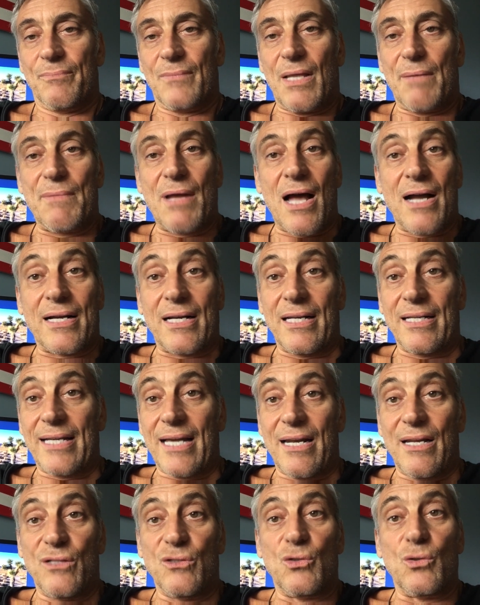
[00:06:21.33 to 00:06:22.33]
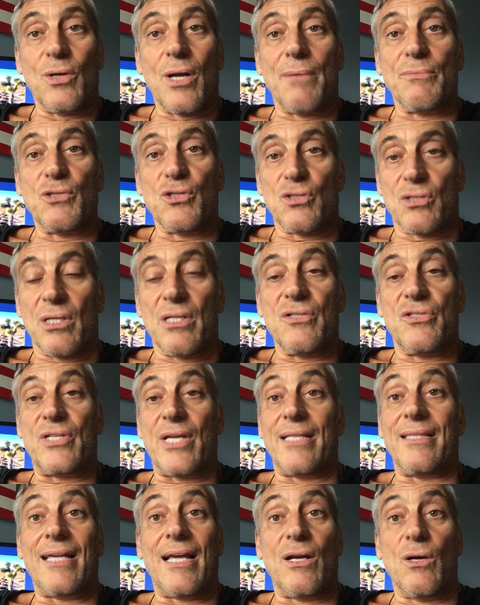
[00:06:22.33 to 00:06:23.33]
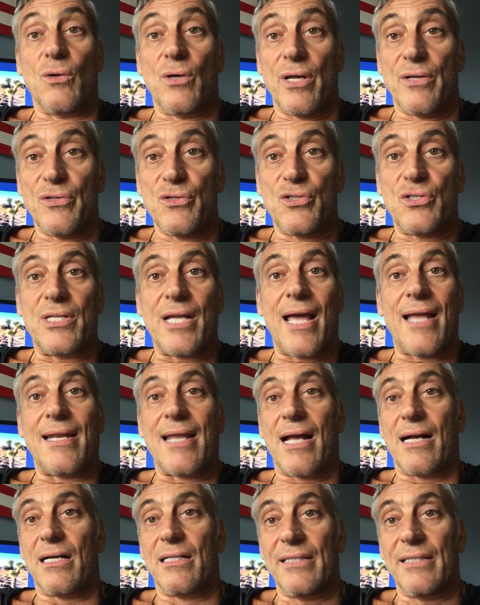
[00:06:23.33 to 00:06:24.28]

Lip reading: I'm not going to get into it. I'm just going to say they don't understand that.